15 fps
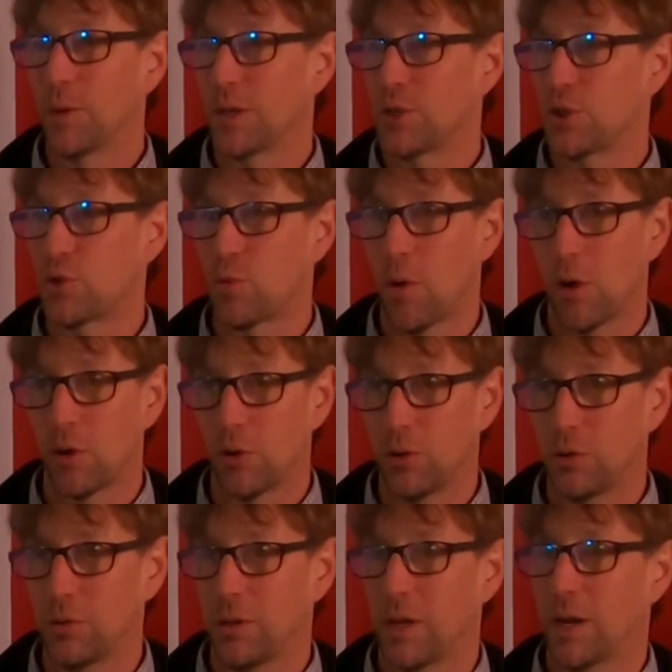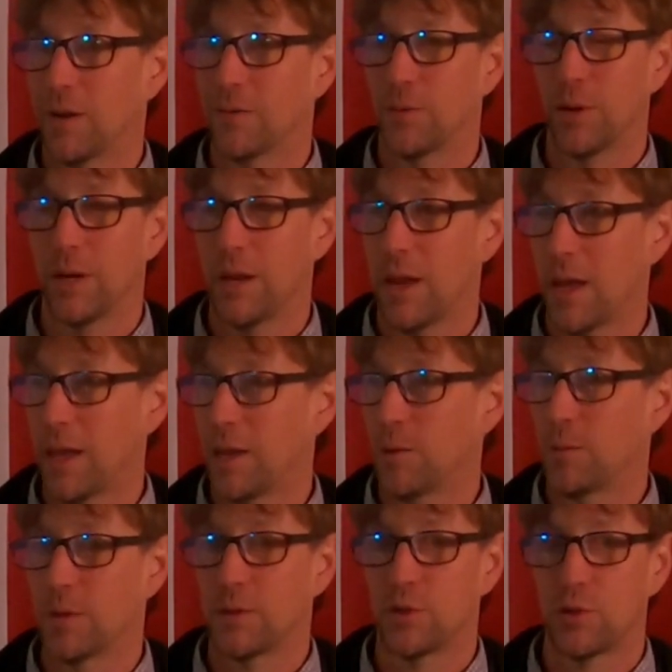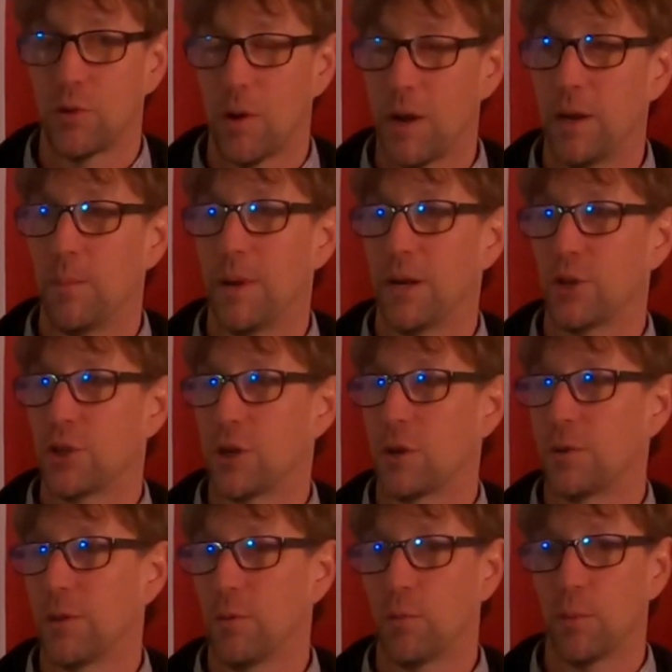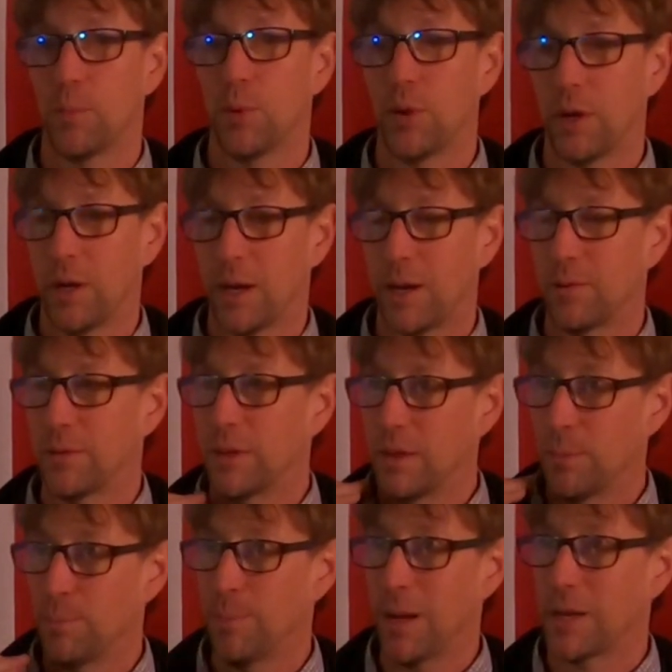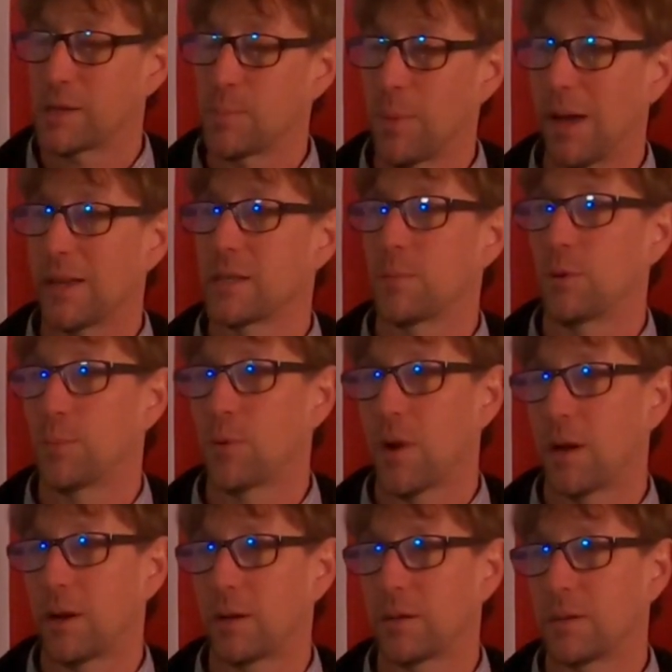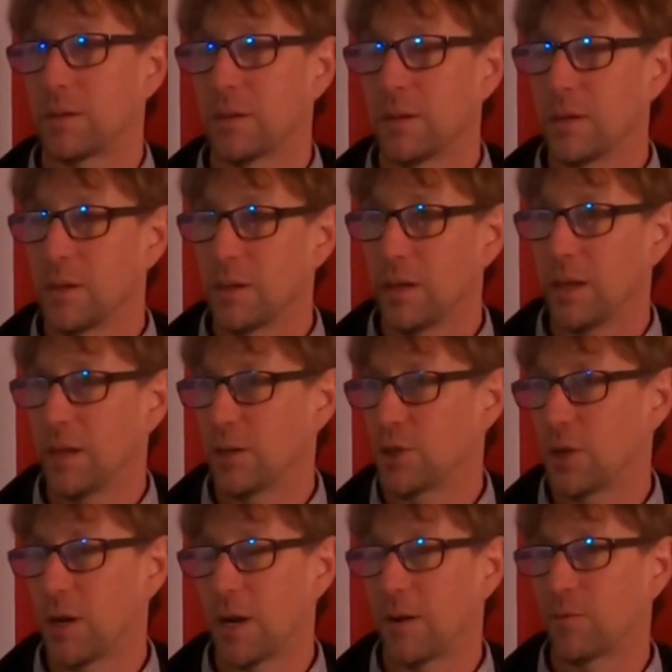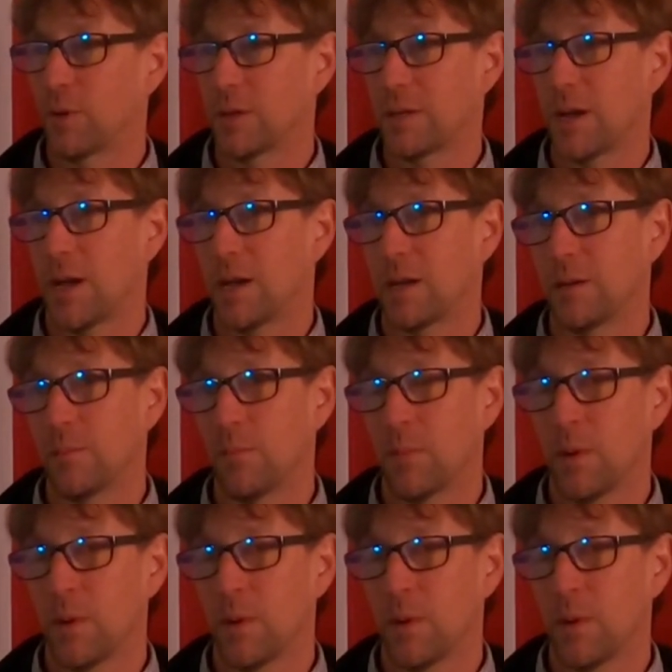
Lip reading: We struggle every day with trying to make sure that we're putting out the best possible product each and every time.